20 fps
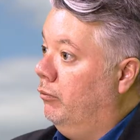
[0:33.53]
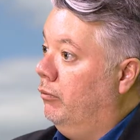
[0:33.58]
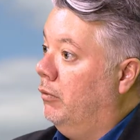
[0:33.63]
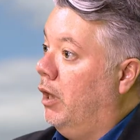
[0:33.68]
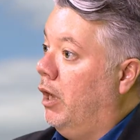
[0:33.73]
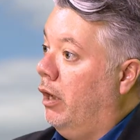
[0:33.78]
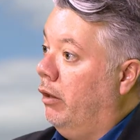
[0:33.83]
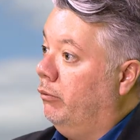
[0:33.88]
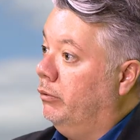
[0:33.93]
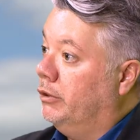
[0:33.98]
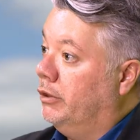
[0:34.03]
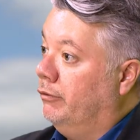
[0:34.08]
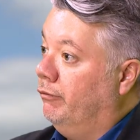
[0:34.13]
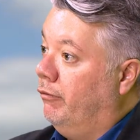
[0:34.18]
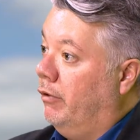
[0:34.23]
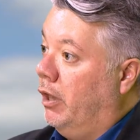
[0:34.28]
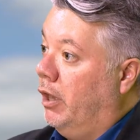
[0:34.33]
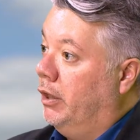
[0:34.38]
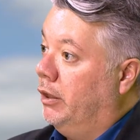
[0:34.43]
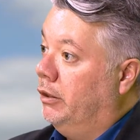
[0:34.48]
I was
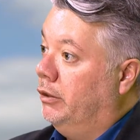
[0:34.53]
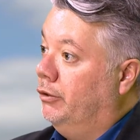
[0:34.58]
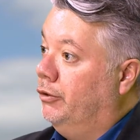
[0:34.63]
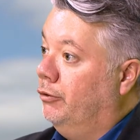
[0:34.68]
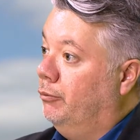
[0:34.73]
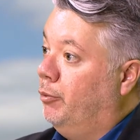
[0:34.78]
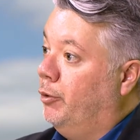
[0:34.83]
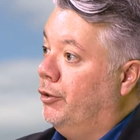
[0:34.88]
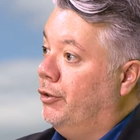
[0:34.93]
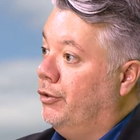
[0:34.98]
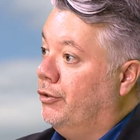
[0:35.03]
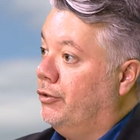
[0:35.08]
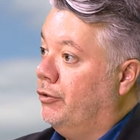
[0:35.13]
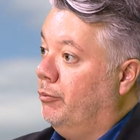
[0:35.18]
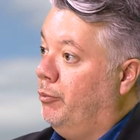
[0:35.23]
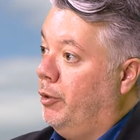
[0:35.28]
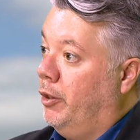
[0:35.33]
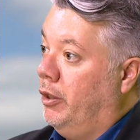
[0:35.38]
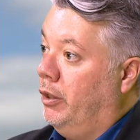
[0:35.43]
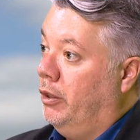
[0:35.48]
invited to
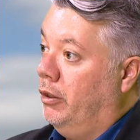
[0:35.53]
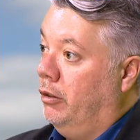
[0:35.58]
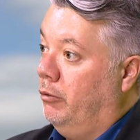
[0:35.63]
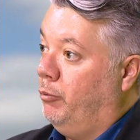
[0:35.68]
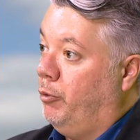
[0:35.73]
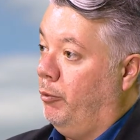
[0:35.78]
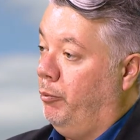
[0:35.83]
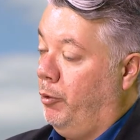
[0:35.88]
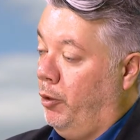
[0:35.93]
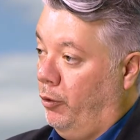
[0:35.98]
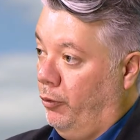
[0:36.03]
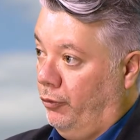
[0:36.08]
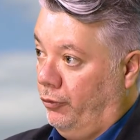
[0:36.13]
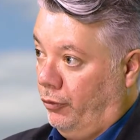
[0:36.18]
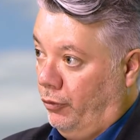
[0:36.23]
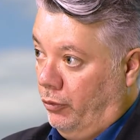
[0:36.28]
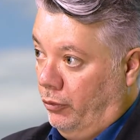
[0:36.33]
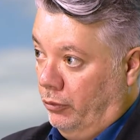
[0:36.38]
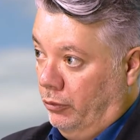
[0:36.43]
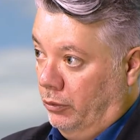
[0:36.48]
participate in a
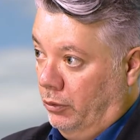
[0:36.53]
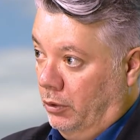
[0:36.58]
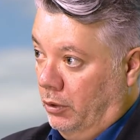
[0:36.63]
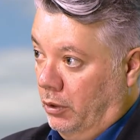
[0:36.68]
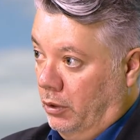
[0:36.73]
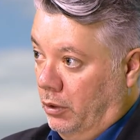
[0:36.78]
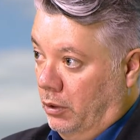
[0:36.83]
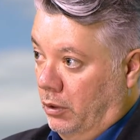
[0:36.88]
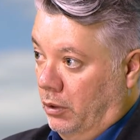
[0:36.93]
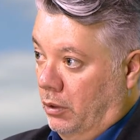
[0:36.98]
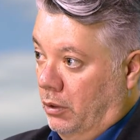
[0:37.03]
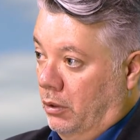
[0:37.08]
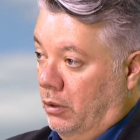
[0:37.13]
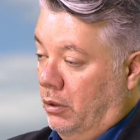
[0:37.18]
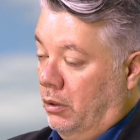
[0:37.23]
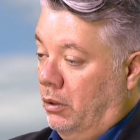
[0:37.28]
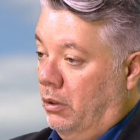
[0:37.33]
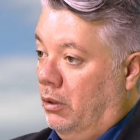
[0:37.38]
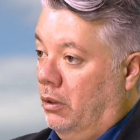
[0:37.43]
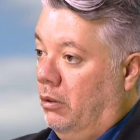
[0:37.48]
proposal
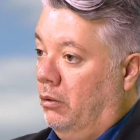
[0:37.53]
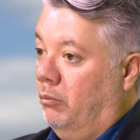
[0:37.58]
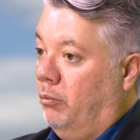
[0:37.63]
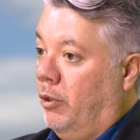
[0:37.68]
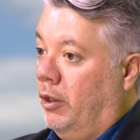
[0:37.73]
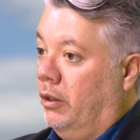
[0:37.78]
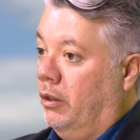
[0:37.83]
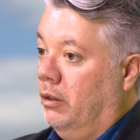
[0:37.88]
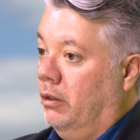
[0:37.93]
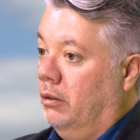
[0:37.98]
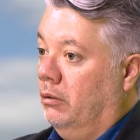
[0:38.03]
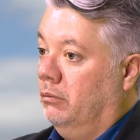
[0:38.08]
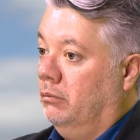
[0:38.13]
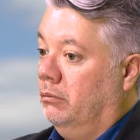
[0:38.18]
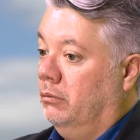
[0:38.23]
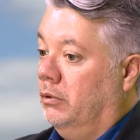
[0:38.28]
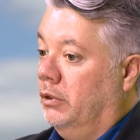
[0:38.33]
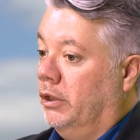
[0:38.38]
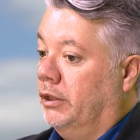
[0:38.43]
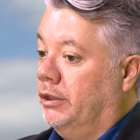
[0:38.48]
by the
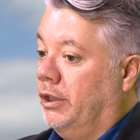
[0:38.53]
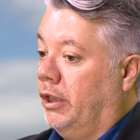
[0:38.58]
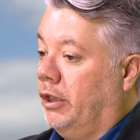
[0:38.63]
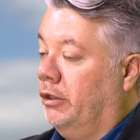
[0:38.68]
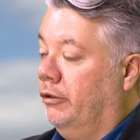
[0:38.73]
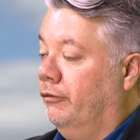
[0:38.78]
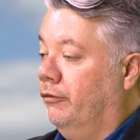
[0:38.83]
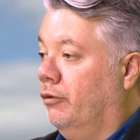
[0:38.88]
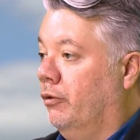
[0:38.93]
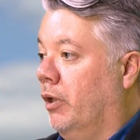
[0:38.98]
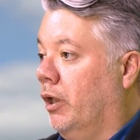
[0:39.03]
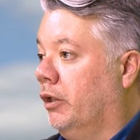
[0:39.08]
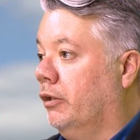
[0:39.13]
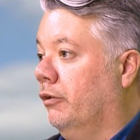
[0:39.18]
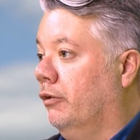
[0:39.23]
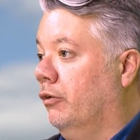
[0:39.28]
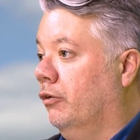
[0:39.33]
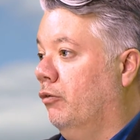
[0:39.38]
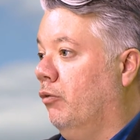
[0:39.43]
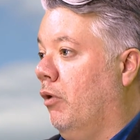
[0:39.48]
executive director
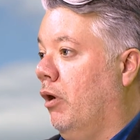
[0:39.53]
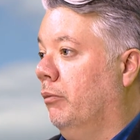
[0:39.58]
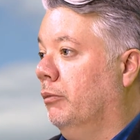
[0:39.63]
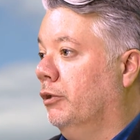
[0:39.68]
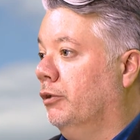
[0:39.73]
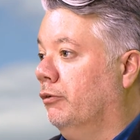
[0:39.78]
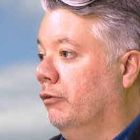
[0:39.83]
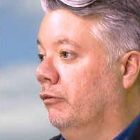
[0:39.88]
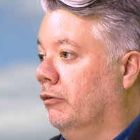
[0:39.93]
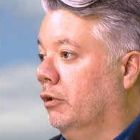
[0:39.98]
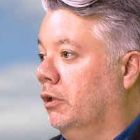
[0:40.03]
of the Duwamish River